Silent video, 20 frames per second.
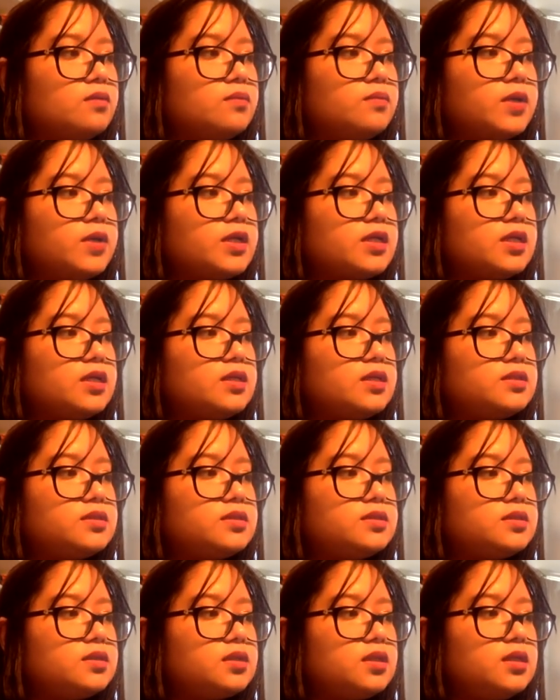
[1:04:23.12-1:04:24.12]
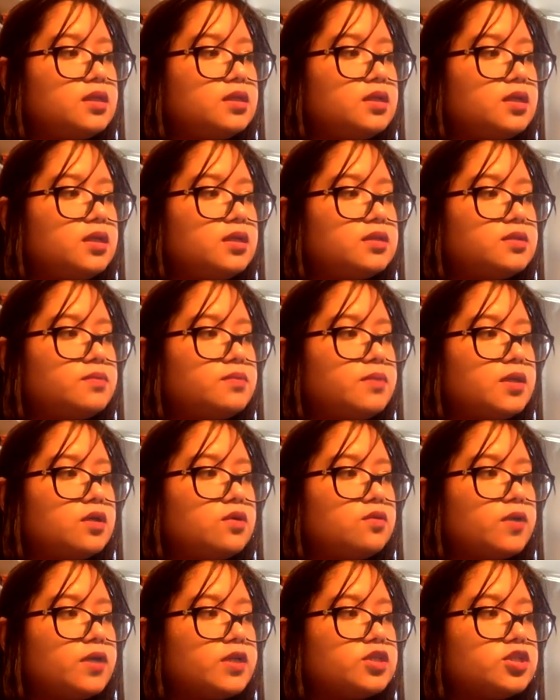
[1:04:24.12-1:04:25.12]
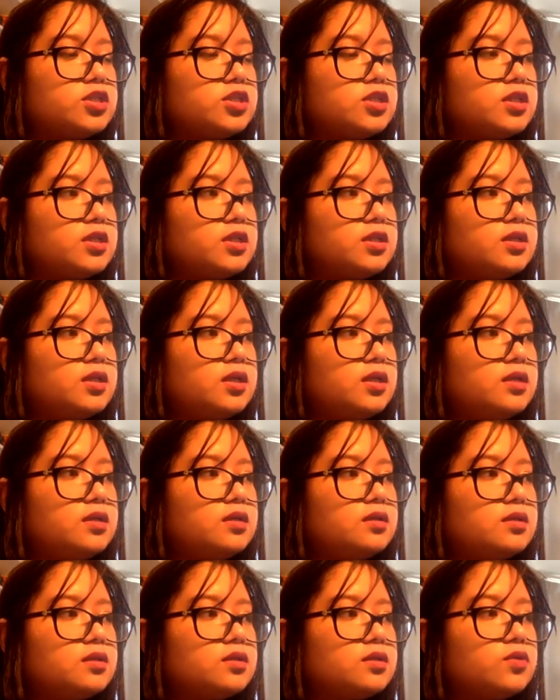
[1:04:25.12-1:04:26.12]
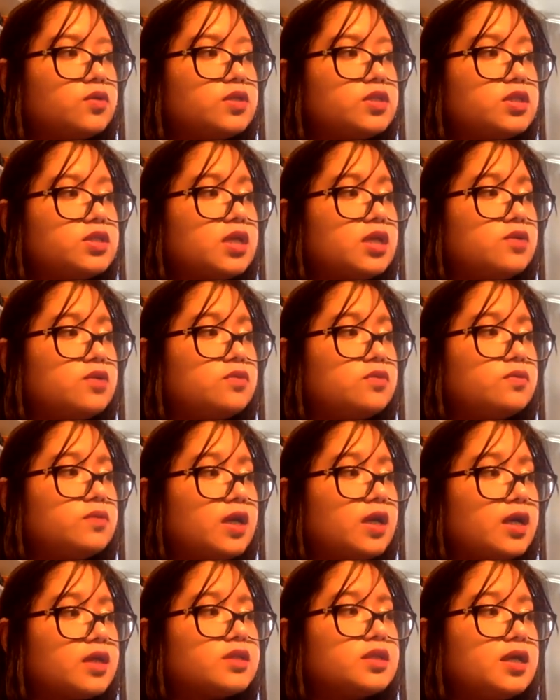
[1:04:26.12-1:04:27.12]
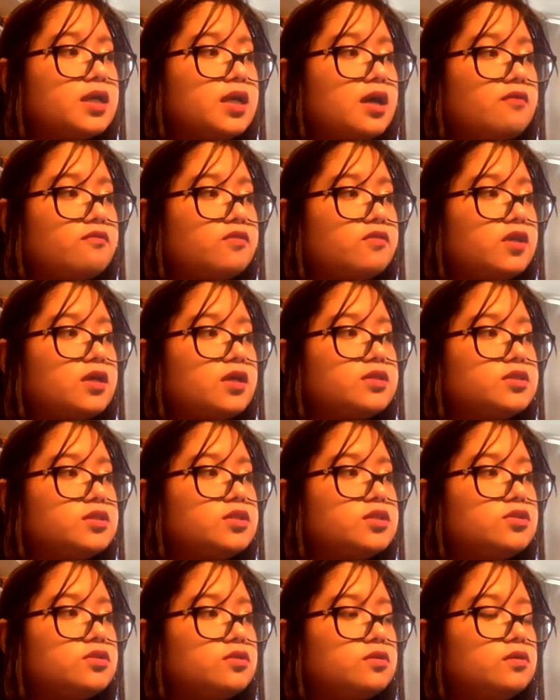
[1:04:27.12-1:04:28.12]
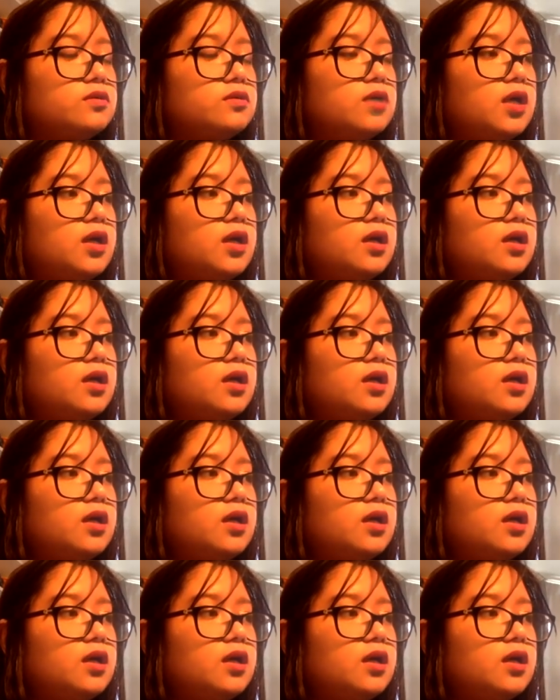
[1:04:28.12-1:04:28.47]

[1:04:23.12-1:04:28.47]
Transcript: but it's it, it's a big question and, and question I don't actually have the answer to,